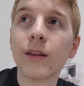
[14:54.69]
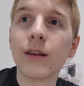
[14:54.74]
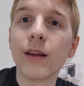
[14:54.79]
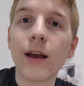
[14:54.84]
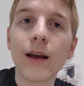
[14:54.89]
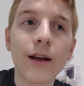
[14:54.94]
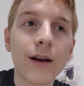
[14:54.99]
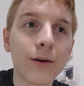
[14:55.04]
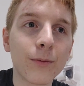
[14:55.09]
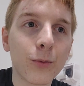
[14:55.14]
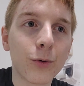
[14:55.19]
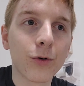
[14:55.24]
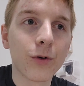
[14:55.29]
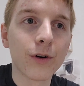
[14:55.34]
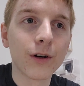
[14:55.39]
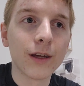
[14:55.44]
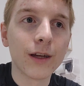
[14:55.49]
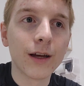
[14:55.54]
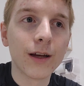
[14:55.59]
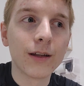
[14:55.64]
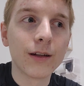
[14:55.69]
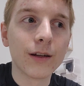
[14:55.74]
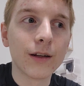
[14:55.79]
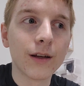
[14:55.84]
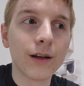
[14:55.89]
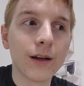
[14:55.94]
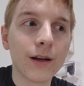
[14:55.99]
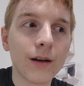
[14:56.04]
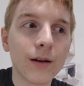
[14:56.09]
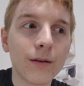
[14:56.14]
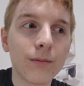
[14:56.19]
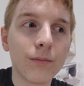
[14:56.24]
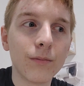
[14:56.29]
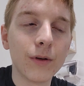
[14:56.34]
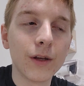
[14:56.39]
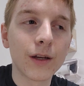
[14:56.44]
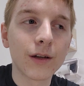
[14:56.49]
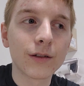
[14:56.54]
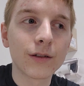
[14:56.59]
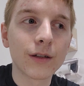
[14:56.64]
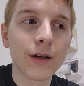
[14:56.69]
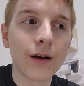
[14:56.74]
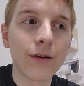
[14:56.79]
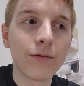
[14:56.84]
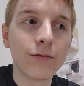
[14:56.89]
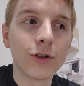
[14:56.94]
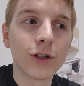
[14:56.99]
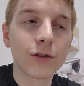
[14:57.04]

the airport yet because I've